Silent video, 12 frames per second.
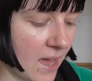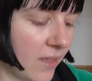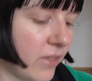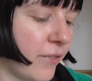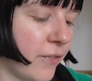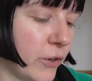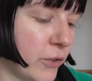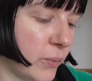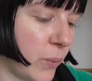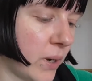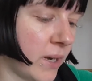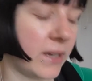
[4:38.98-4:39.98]
The
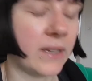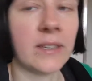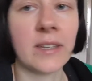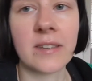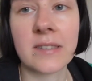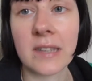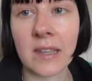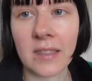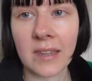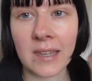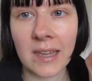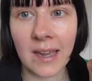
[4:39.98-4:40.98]
first one is
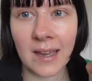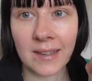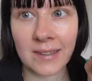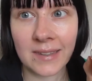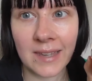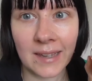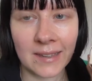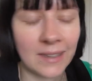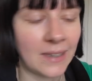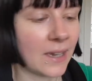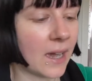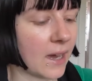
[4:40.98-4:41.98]
the
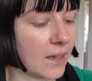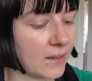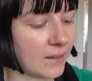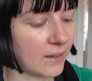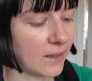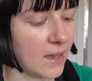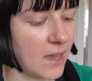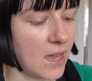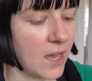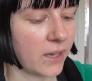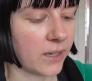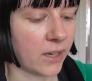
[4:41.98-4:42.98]
Yankee Candle
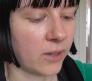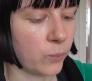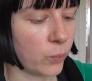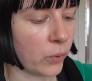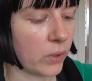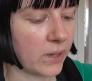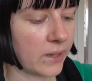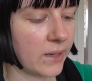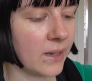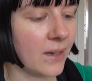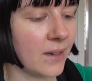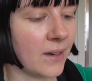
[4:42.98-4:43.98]
Crème
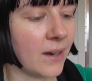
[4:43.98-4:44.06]
Brûlée.